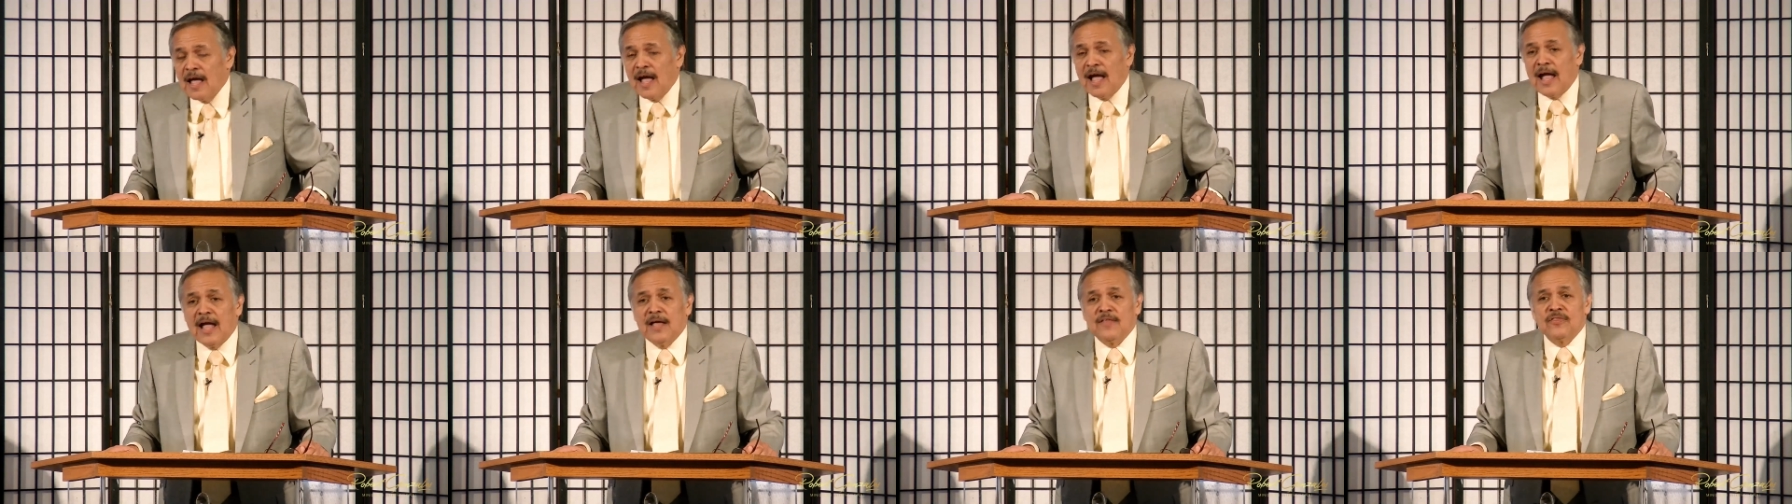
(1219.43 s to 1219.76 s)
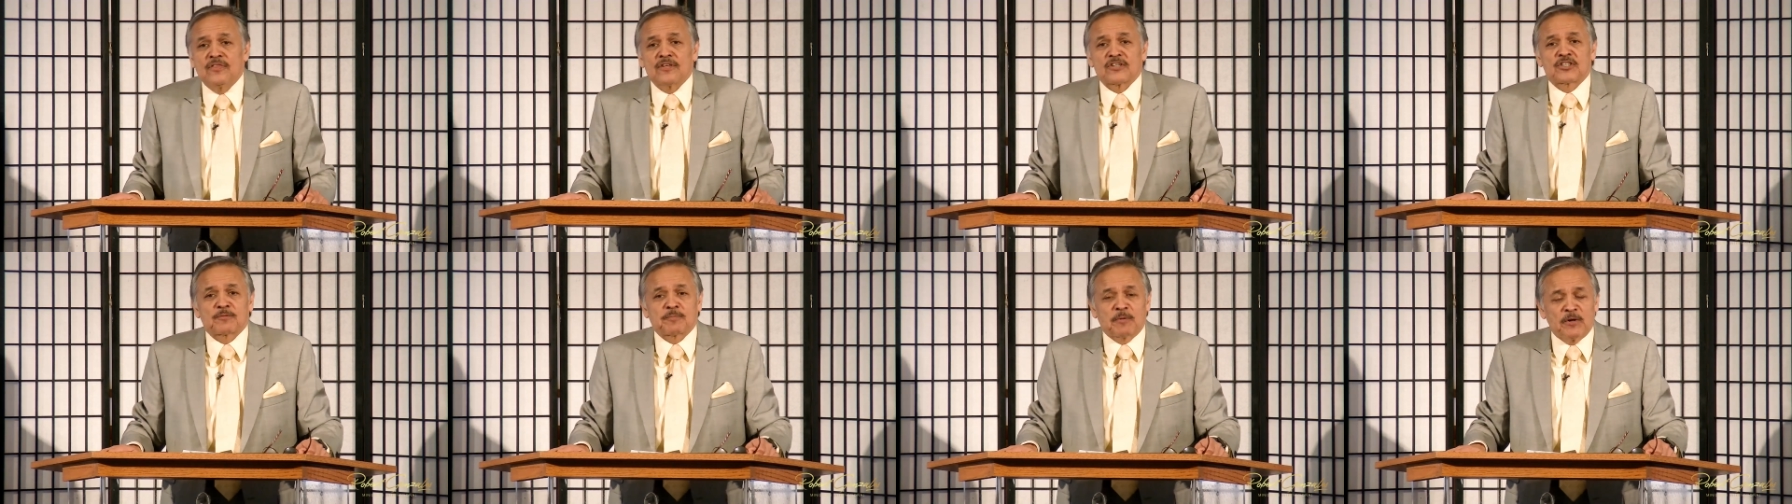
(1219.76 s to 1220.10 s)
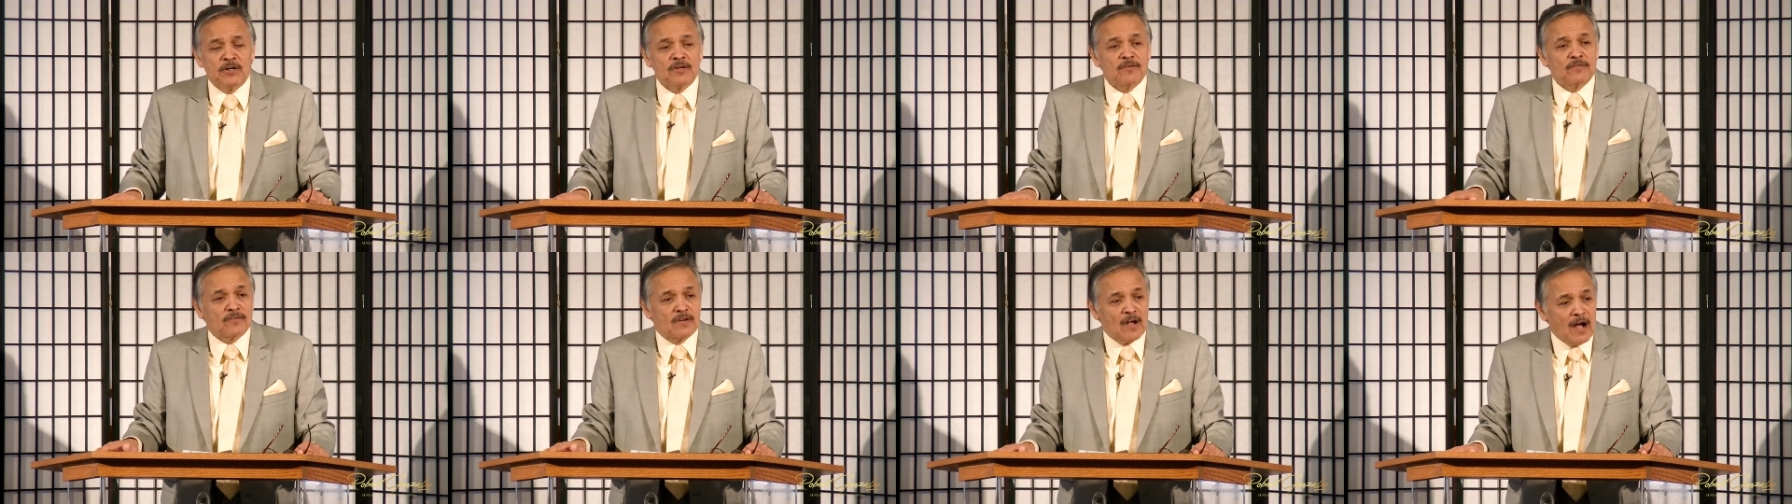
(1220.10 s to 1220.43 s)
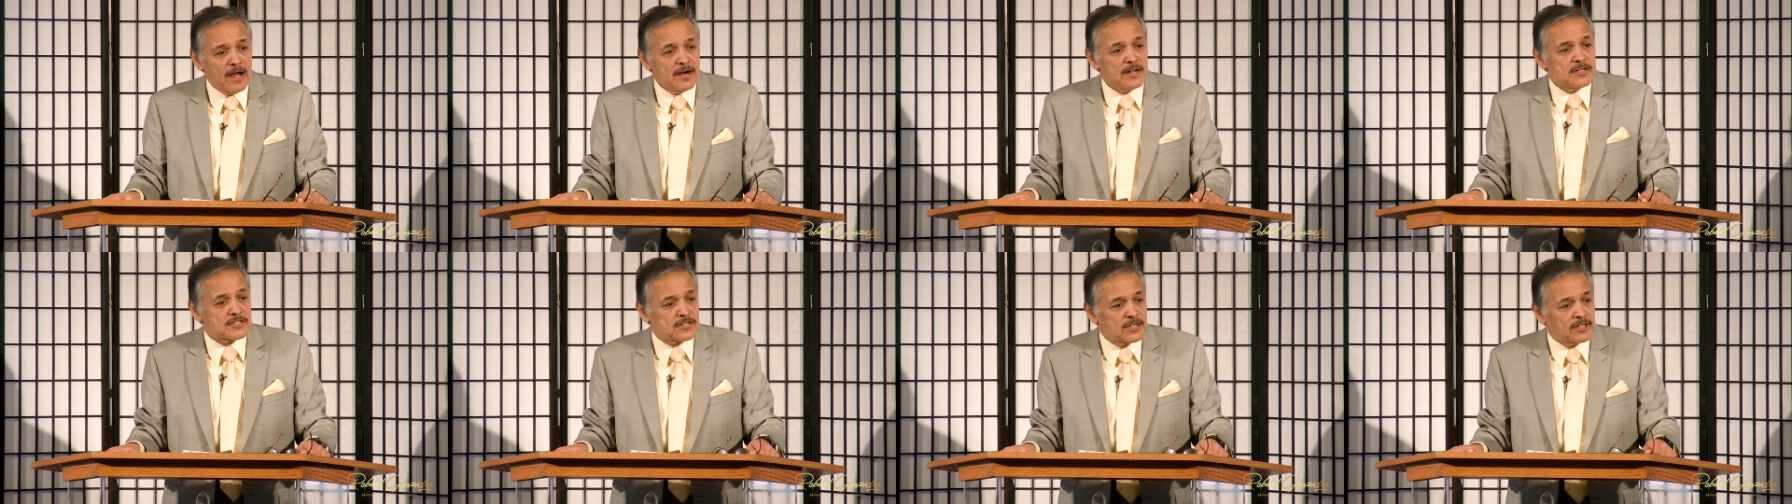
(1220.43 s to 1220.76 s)
And the Spirit of
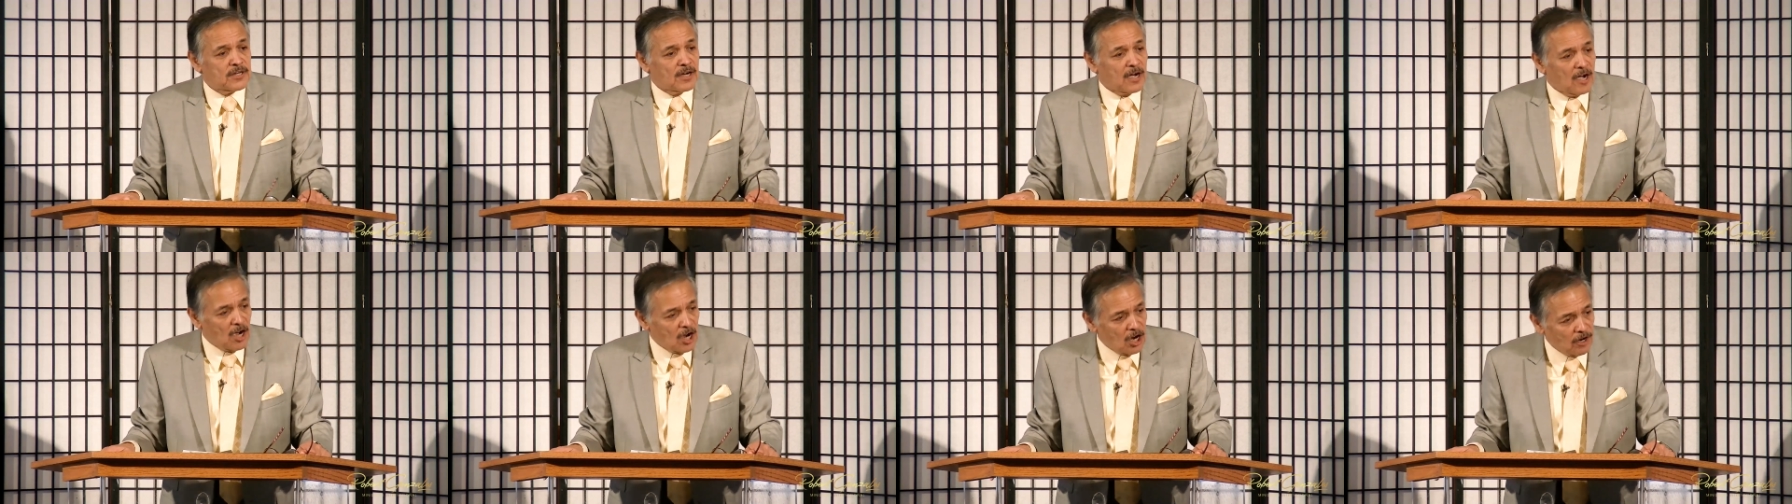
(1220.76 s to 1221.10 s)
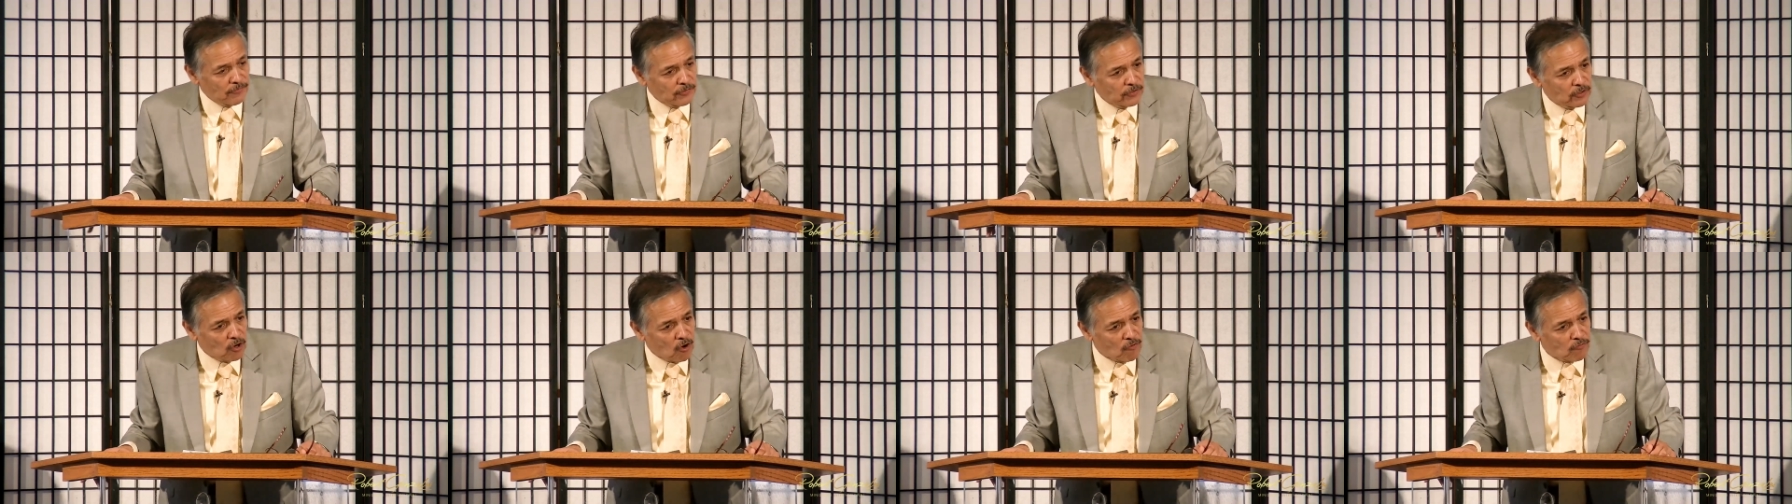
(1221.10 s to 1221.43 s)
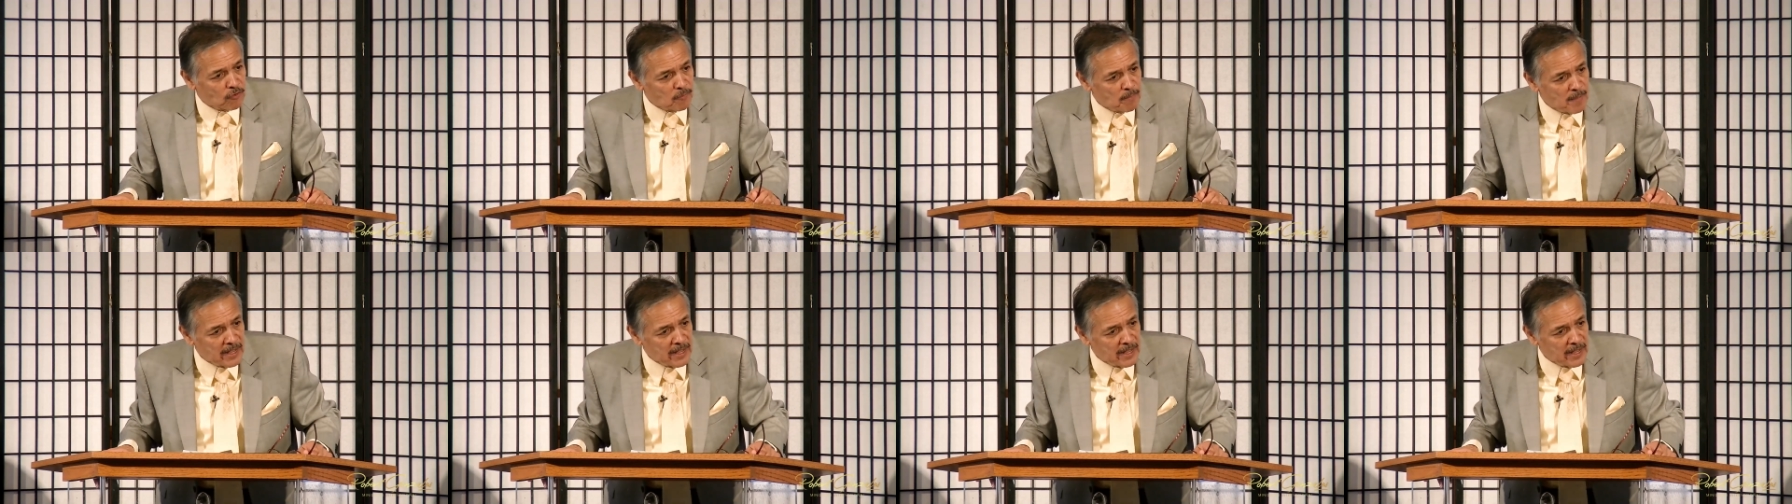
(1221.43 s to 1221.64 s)
God is going to hover over